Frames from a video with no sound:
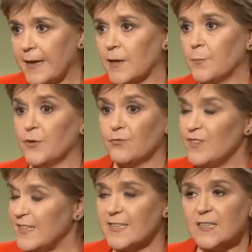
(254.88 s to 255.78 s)
care, but
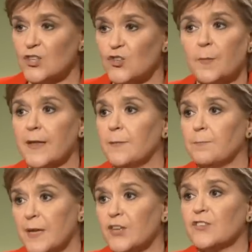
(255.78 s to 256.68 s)
recently too many
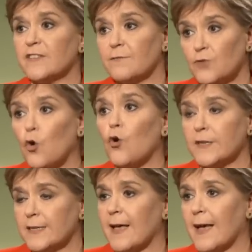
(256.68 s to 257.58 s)
patients have
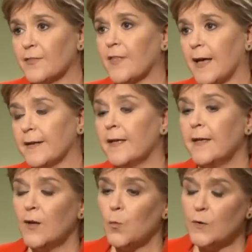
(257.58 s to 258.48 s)
not had that.
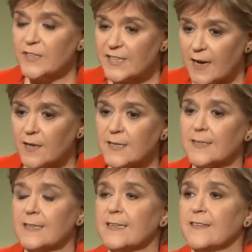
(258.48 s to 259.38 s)
We're
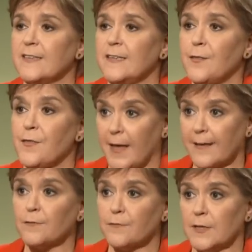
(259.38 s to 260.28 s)
starting to see,
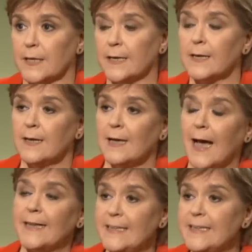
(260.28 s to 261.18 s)
thankfully,
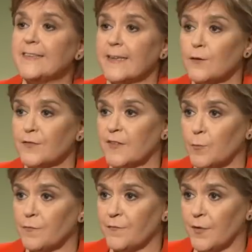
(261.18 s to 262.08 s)
an easing of
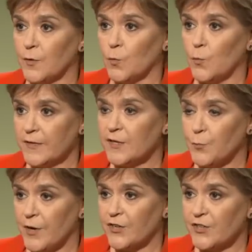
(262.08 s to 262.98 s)
some of the winter
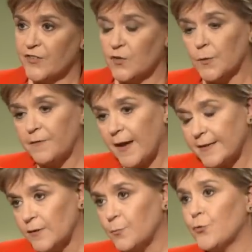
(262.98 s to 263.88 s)
pressure. So we've
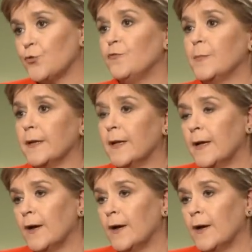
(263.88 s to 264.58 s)
had an improvement